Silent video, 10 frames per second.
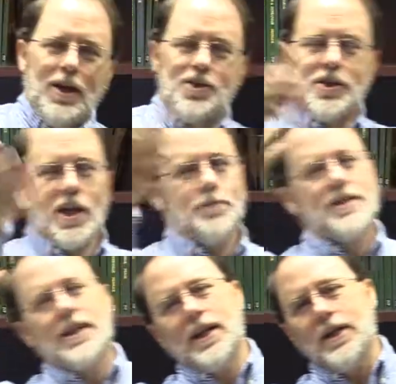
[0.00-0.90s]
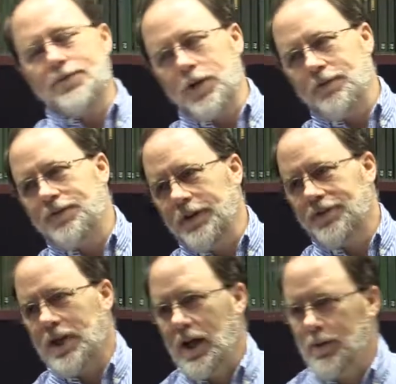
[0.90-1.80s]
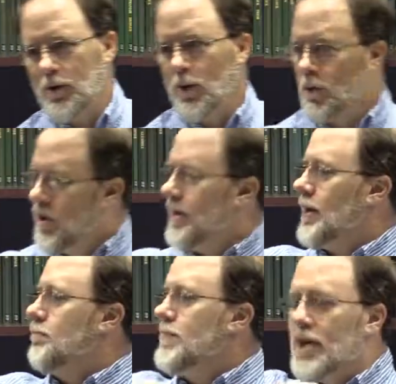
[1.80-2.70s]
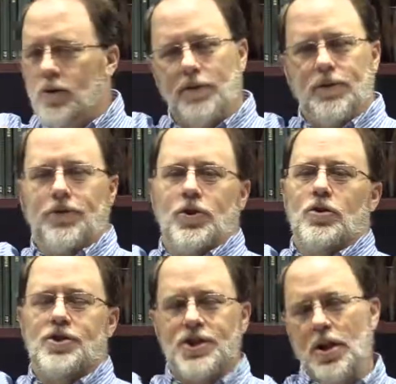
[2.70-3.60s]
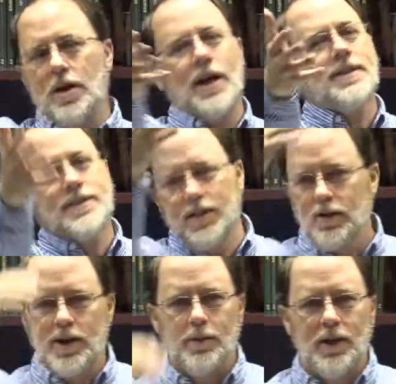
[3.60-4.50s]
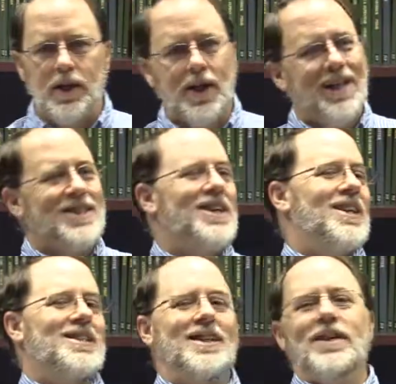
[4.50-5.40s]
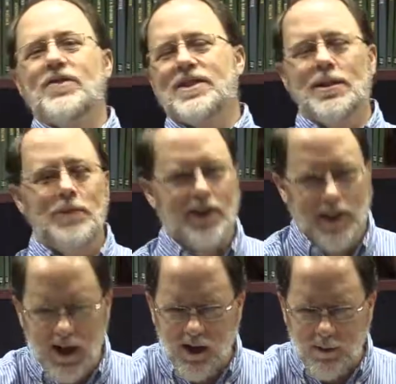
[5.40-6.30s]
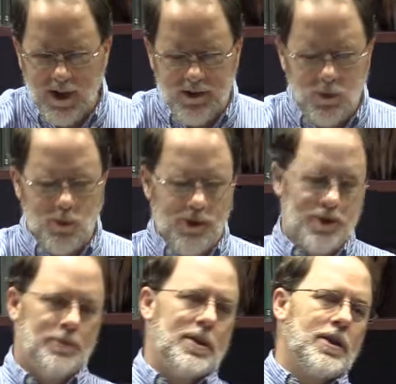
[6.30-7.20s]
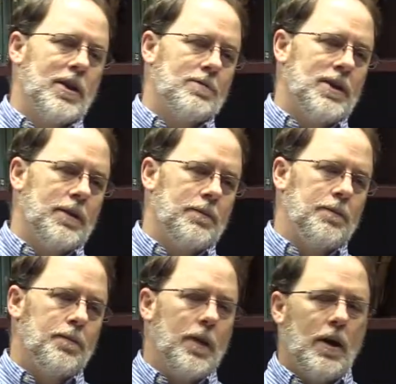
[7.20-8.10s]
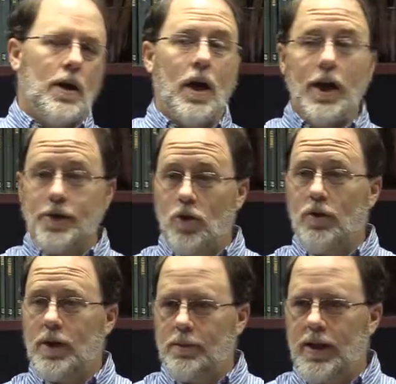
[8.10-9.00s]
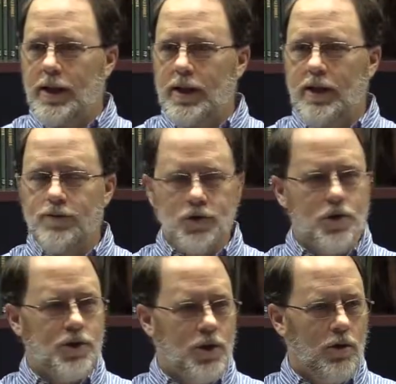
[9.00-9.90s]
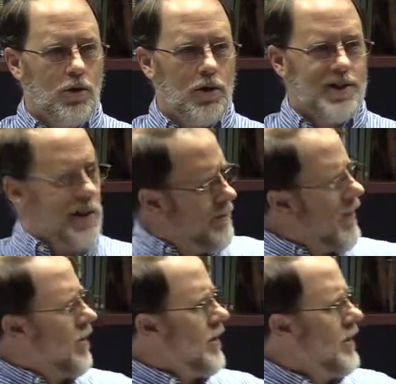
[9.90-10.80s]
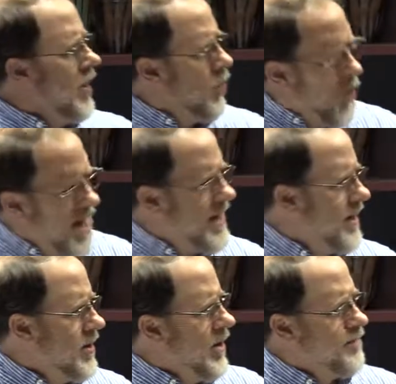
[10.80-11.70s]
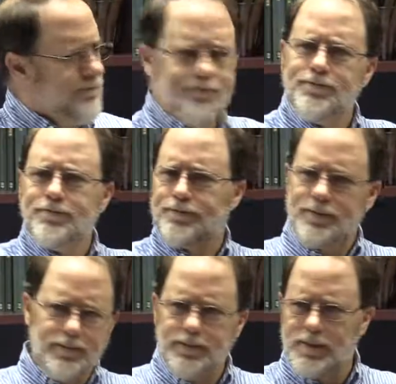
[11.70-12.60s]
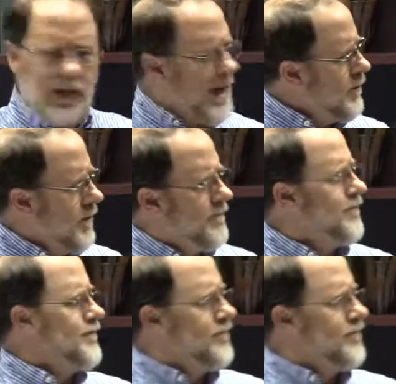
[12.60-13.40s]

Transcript: she comes in late for the fifth time in a row. We're in the middle of the third song. I see her coming in. She doesn't even seem to care about the worship. She comes in. I don't immediately after church go to her and say, Marilyn, why in the name of